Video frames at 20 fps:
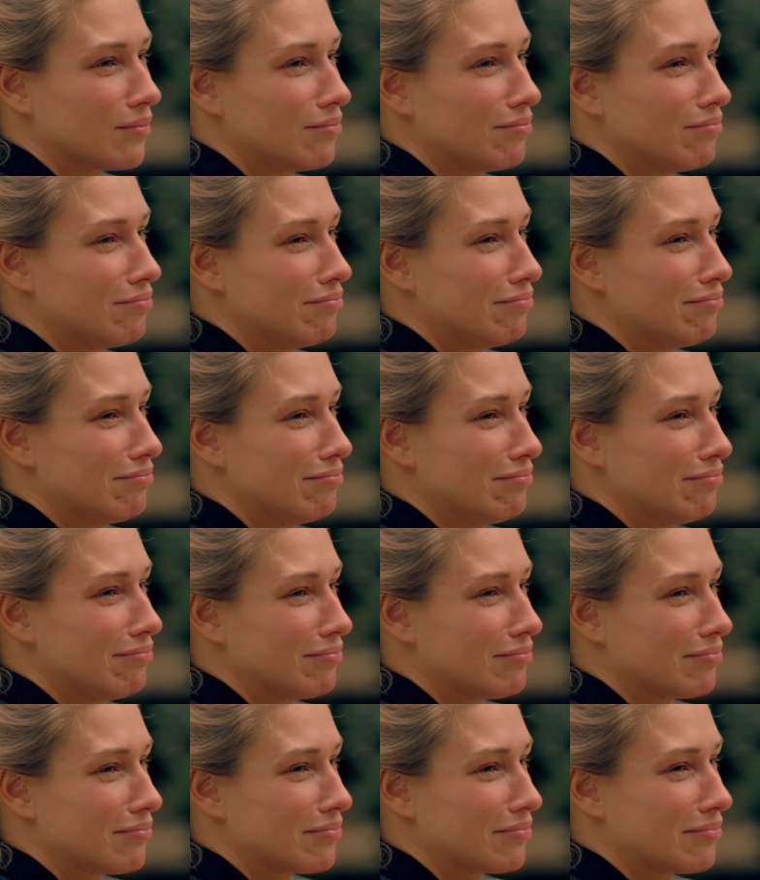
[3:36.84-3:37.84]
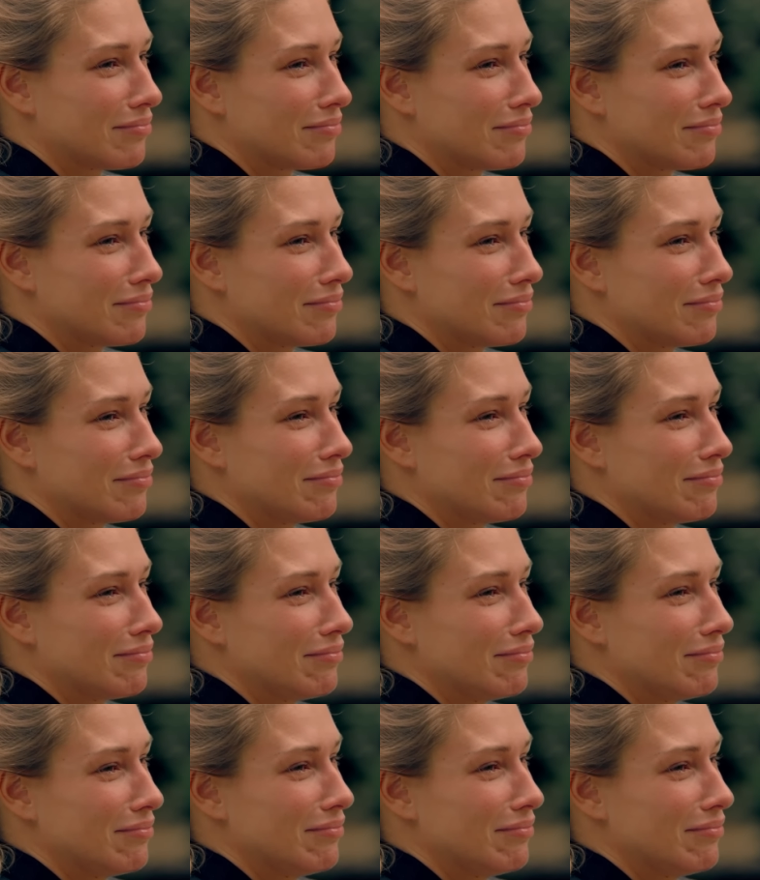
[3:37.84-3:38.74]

No one is speaking in this clip.